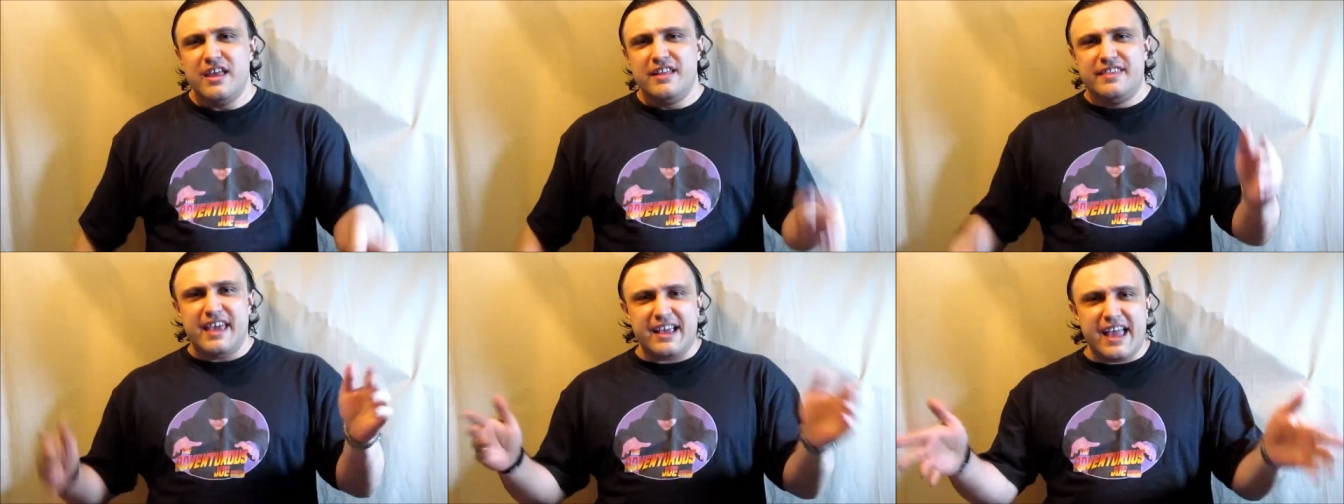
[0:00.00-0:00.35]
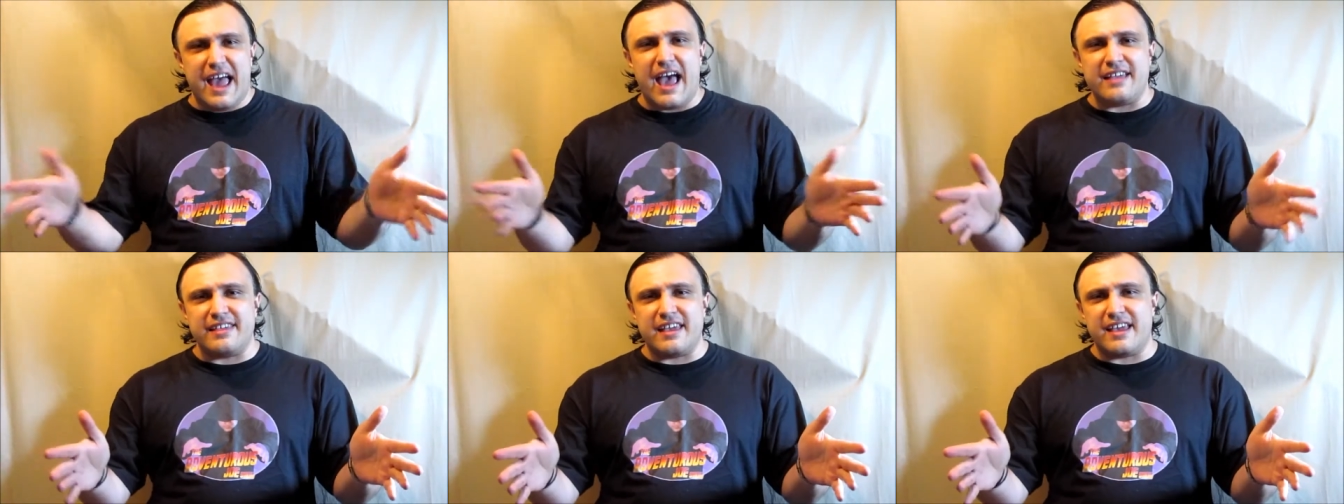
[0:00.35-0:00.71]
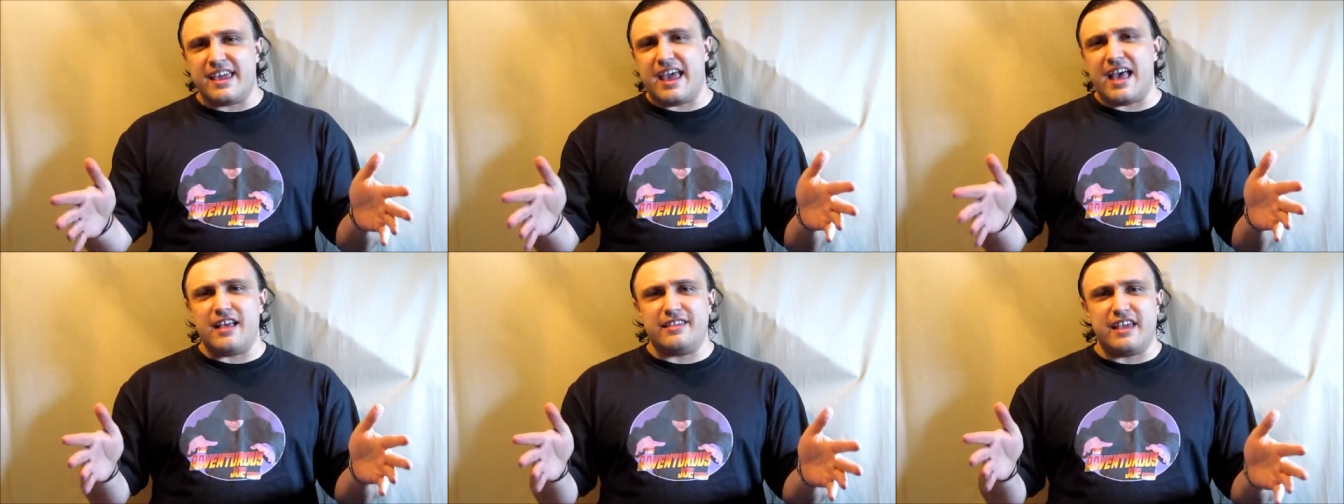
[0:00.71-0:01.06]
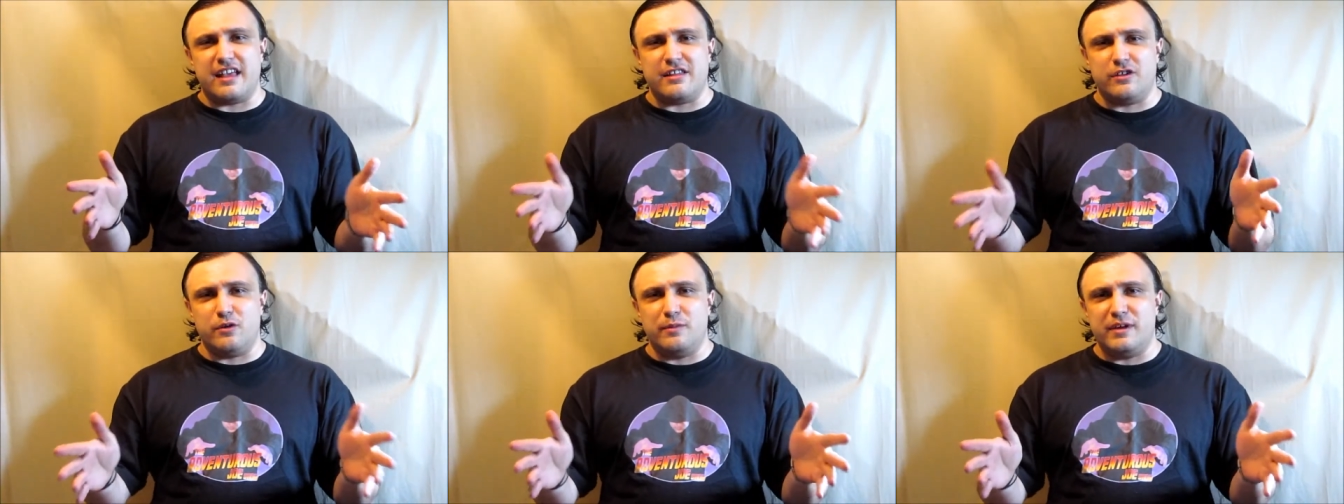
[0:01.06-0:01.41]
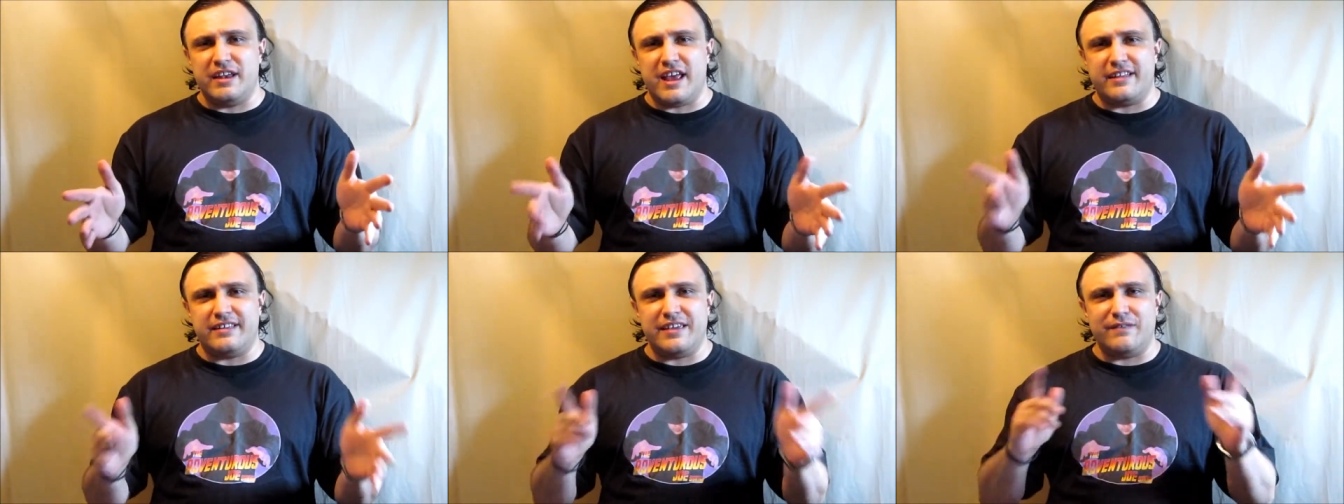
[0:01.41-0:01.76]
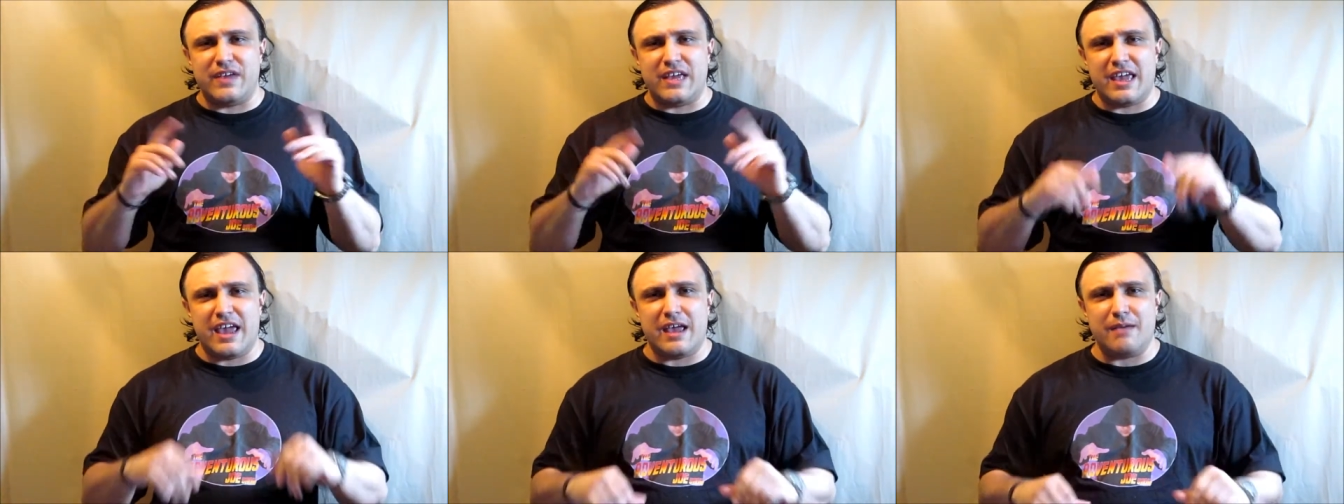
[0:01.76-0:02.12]
the guys and gals at
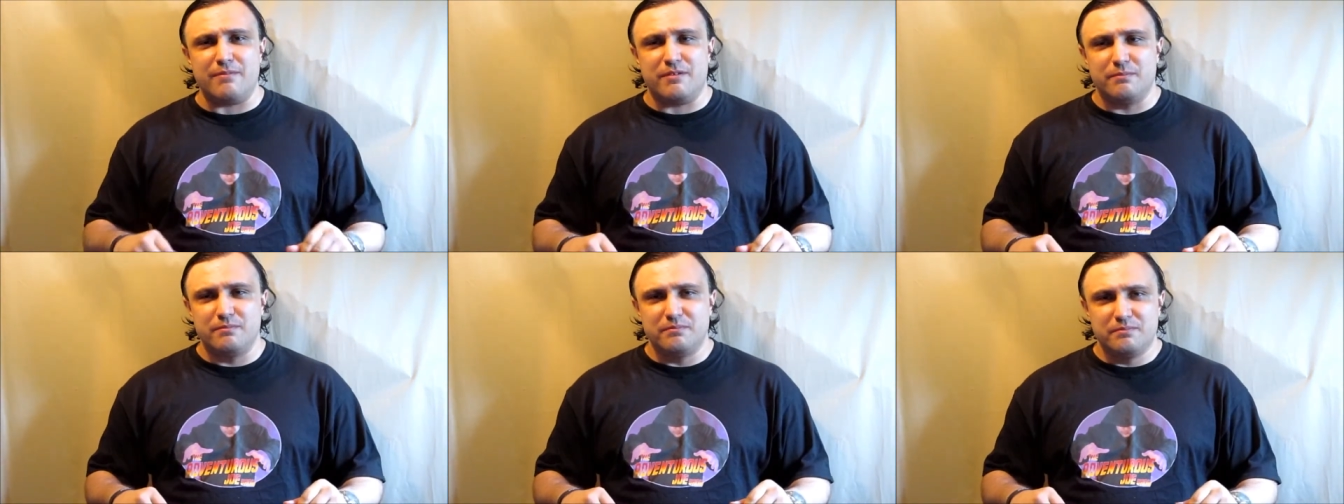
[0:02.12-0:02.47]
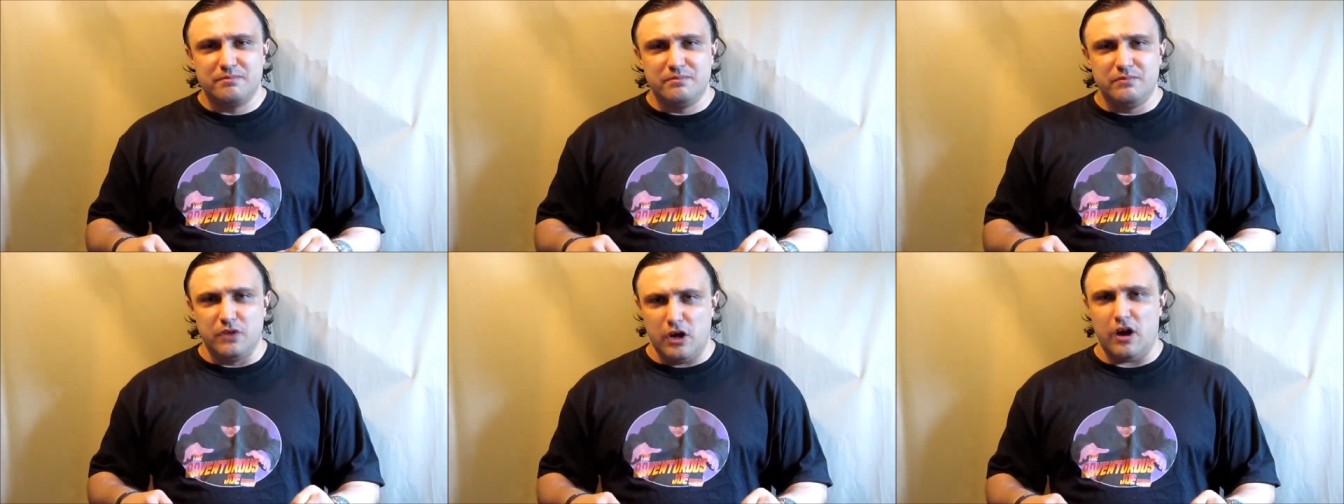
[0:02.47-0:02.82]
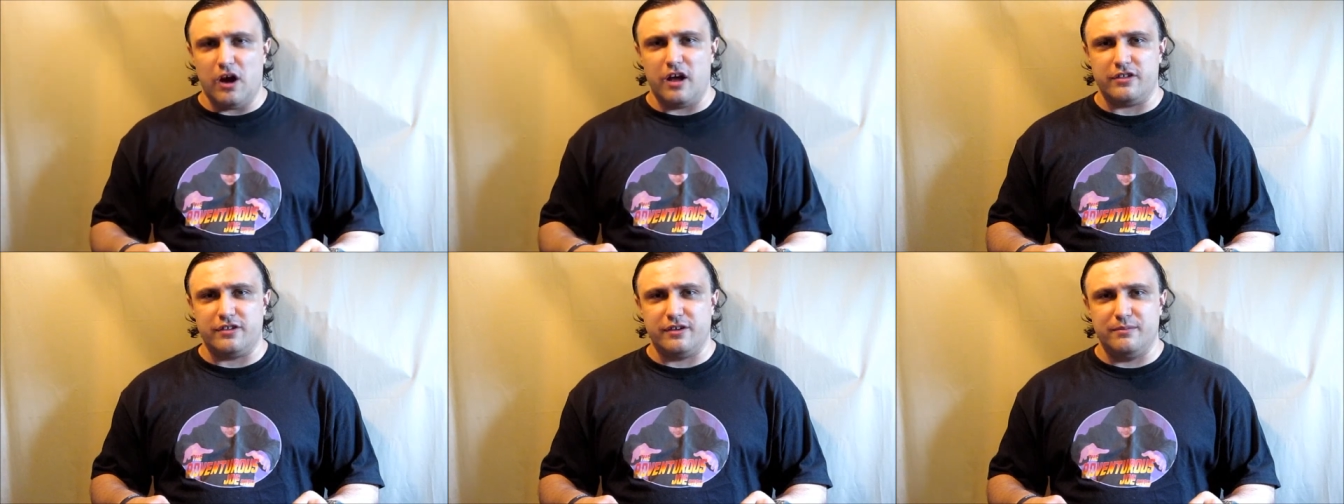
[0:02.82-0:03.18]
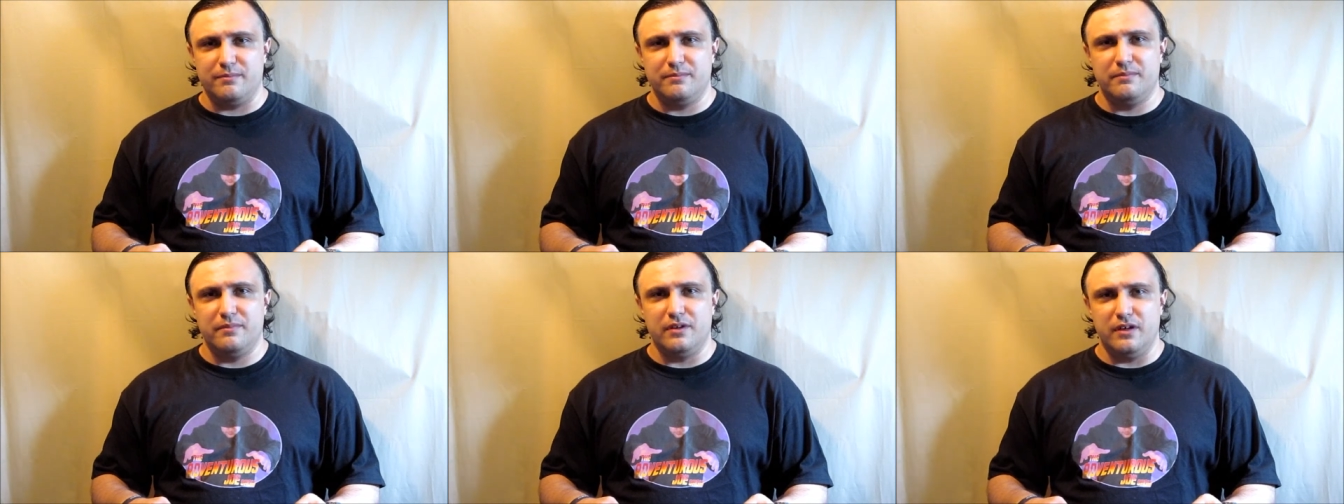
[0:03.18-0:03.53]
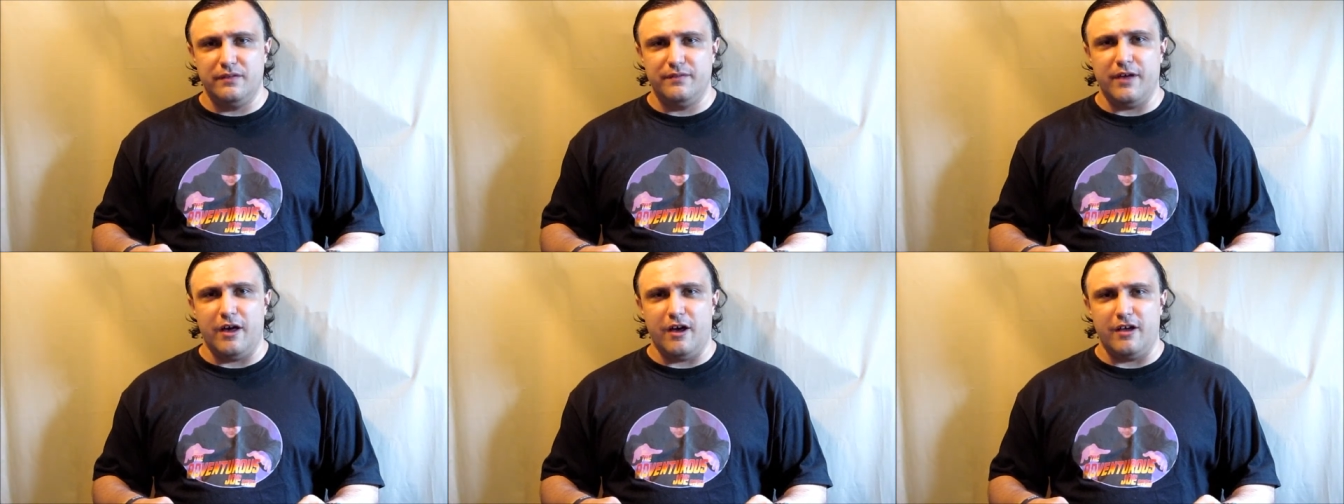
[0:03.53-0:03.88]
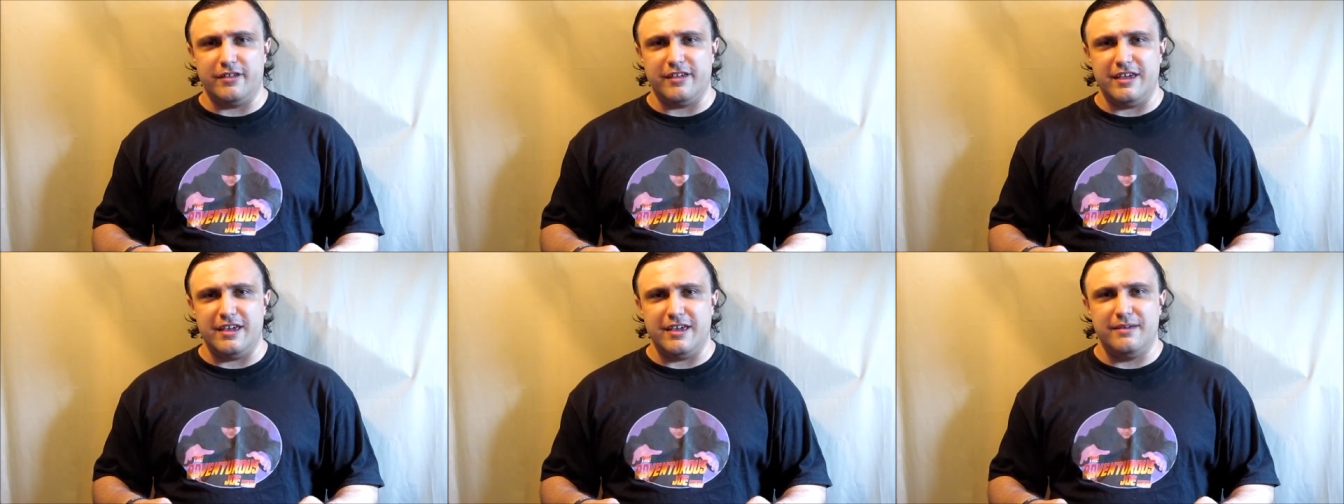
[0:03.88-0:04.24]
Zoomin.TV Games, the awesome of
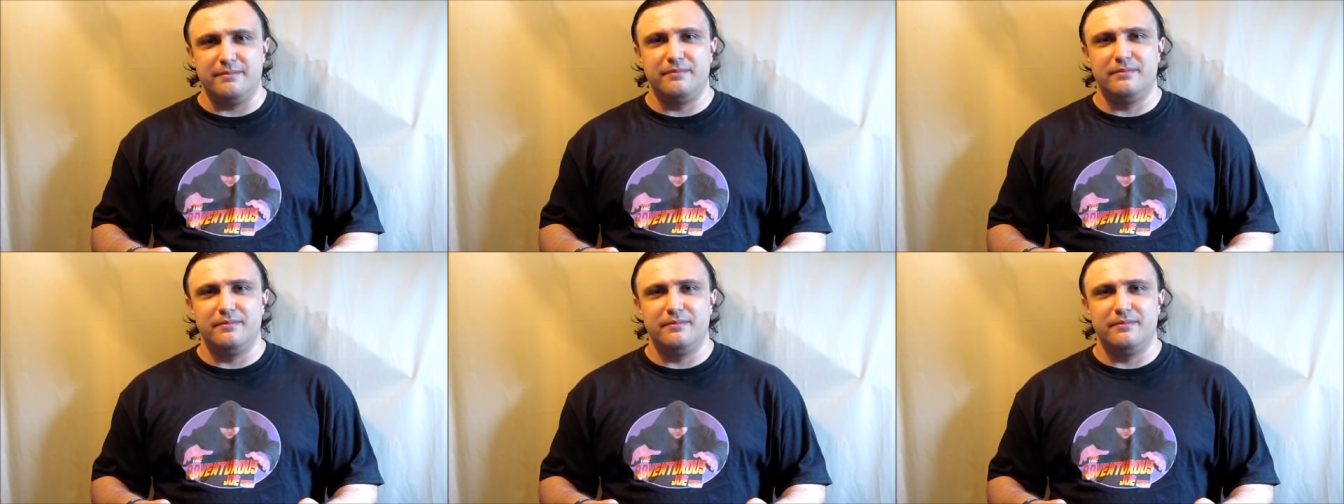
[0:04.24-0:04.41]
Aussie.